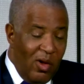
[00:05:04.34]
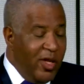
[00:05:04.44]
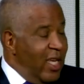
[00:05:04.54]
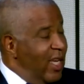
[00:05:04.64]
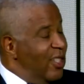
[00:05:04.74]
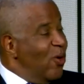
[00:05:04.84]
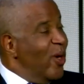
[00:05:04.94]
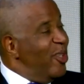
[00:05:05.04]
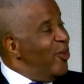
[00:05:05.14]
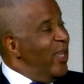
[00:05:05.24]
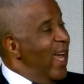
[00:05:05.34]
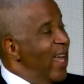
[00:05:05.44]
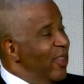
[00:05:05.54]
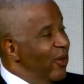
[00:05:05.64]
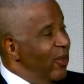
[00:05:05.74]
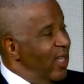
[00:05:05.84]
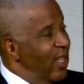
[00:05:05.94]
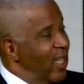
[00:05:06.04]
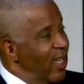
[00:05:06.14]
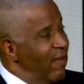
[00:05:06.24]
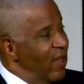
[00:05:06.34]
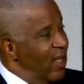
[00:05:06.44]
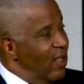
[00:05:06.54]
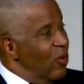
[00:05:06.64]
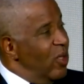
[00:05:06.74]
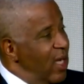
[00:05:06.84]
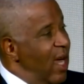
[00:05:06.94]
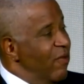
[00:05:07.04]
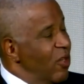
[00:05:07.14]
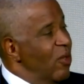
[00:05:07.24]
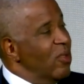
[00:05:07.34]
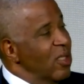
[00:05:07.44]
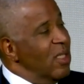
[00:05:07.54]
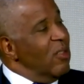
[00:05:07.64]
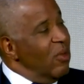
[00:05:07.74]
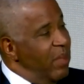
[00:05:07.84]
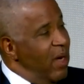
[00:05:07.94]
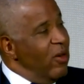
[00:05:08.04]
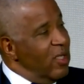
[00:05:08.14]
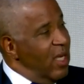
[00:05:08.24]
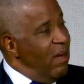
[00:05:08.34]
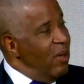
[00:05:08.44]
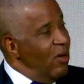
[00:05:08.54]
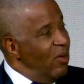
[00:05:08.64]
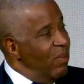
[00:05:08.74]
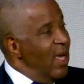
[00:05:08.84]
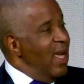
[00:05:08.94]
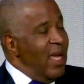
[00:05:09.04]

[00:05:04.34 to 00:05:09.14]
all the kids going to gather in the evenings or in the mm-hmm. afternoons until their parents came home?